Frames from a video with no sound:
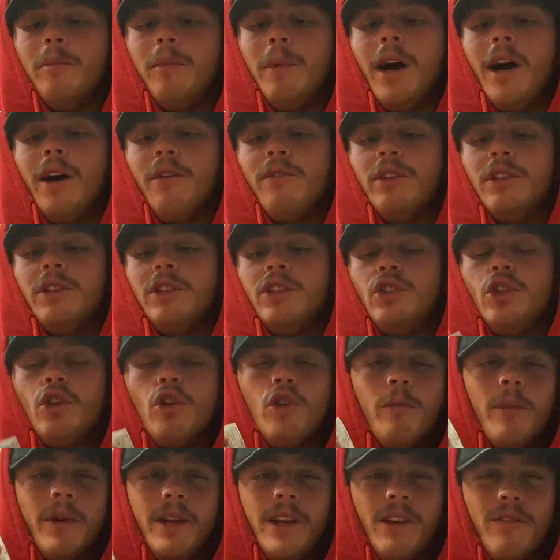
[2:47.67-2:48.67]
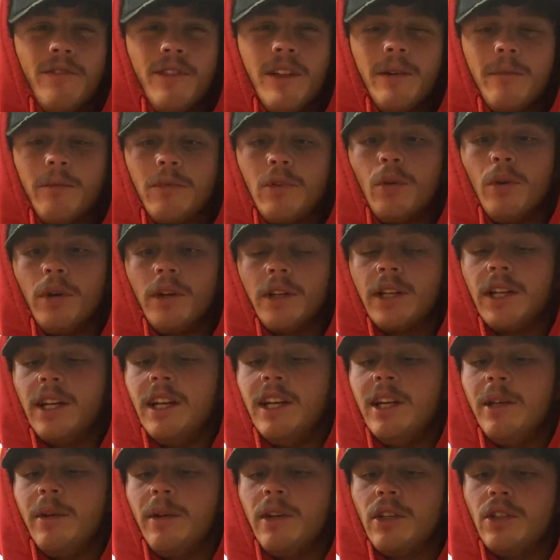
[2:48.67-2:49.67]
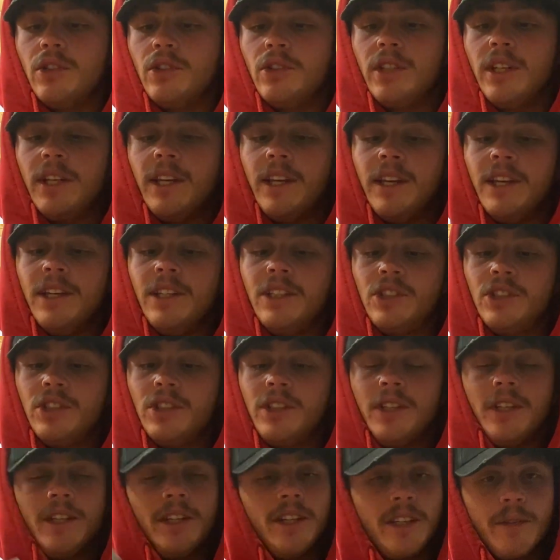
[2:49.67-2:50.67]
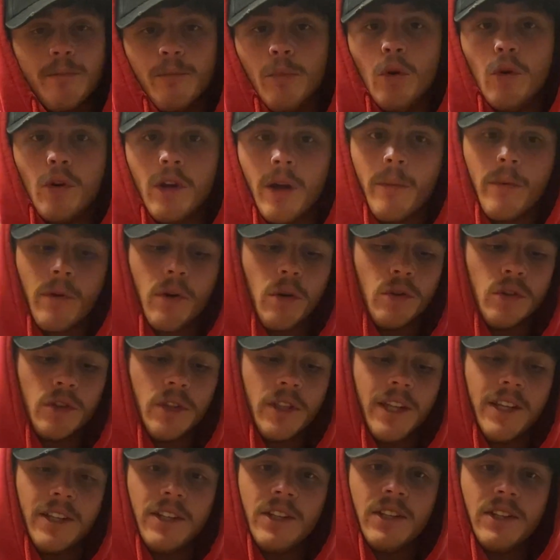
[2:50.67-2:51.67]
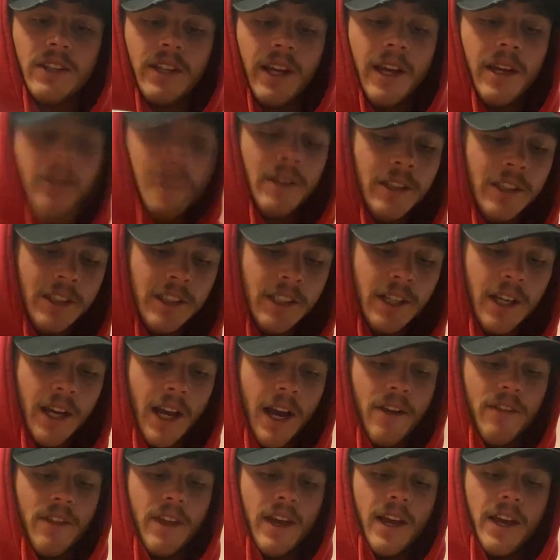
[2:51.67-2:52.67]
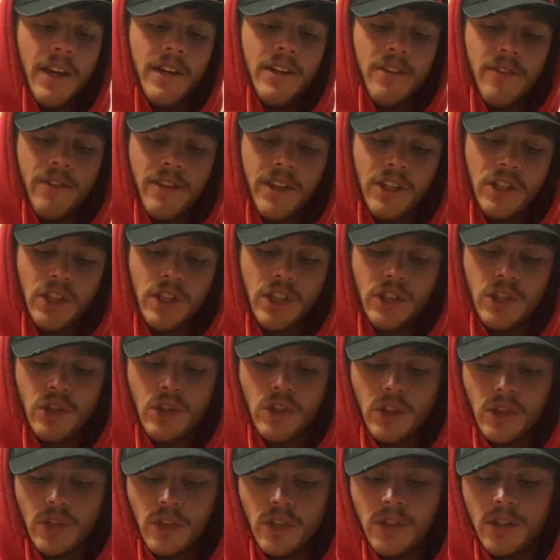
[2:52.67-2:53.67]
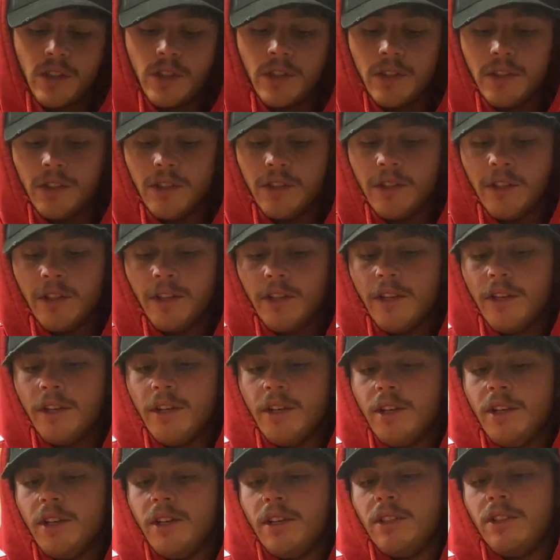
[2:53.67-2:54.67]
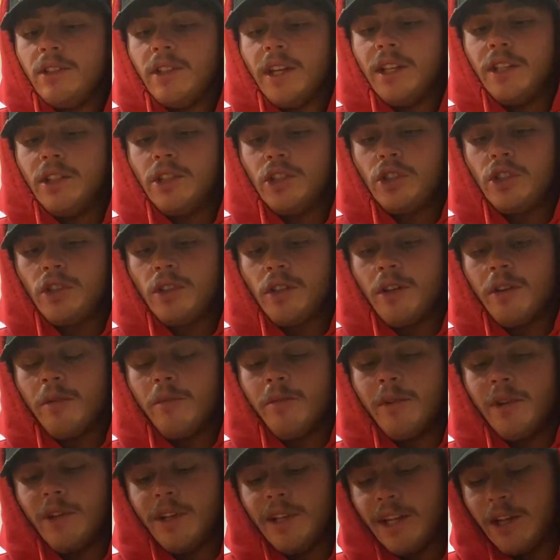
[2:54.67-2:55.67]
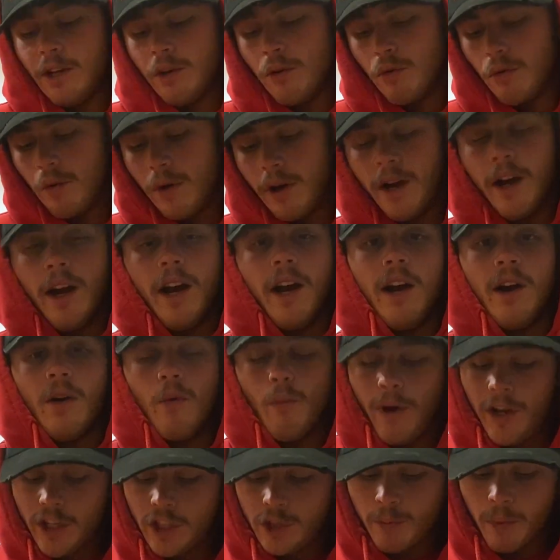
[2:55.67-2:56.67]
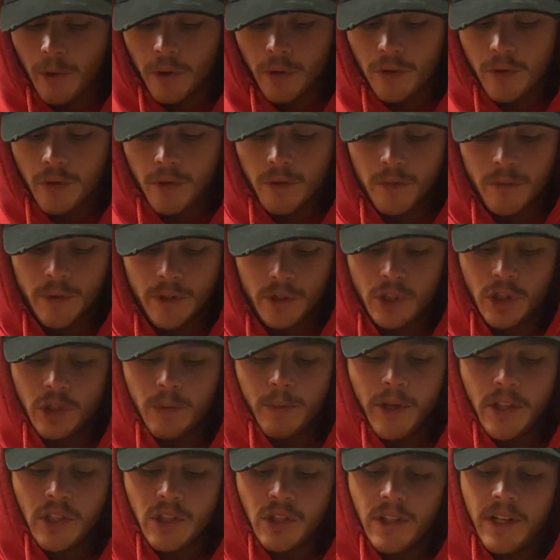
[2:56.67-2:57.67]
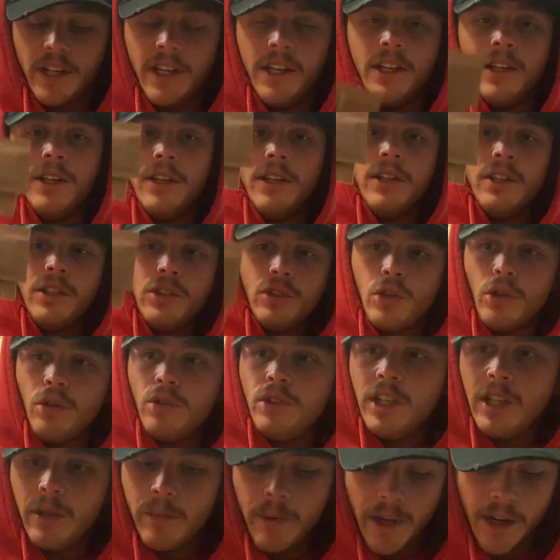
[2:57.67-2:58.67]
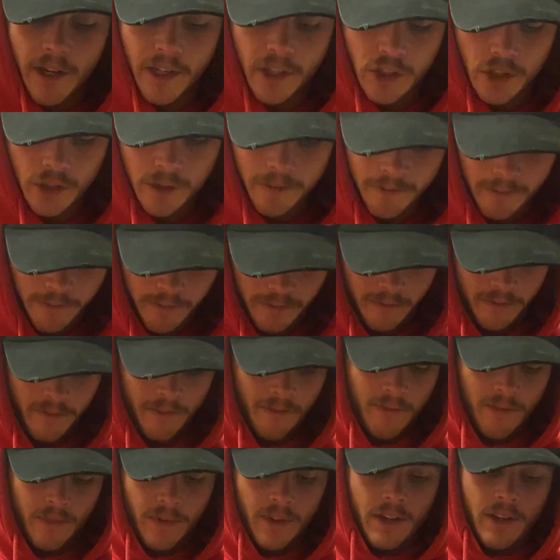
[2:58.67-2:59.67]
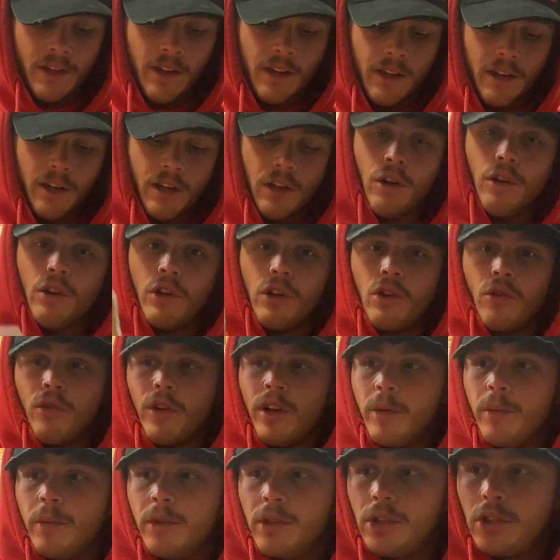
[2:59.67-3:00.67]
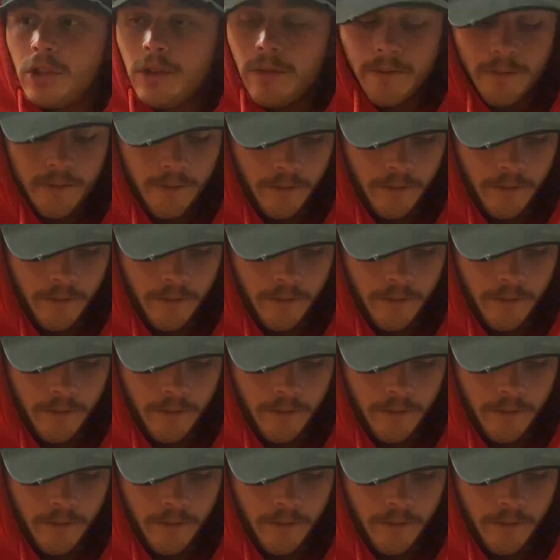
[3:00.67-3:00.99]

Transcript: having too many of them, quite clearly, because it is more chemicals at the end of the day. And then this is just a condensed little wet spoke, which is basically 2 tea bags, a load of creamers,